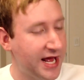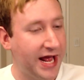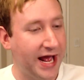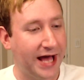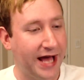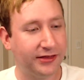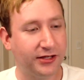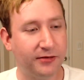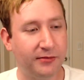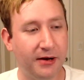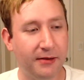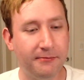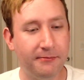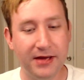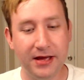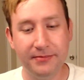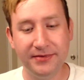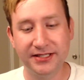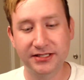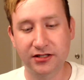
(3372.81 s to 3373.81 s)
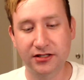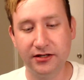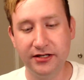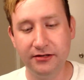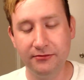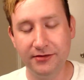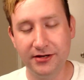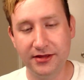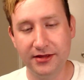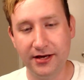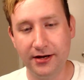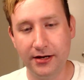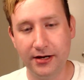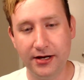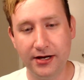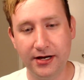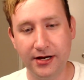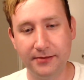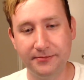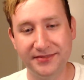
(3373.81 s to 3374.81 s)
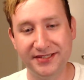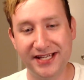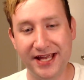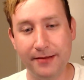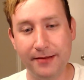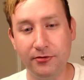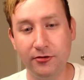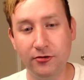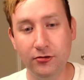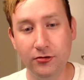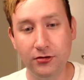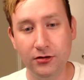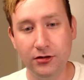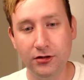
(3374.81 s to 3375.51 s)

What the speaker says: I thought about maybe starting with a sample,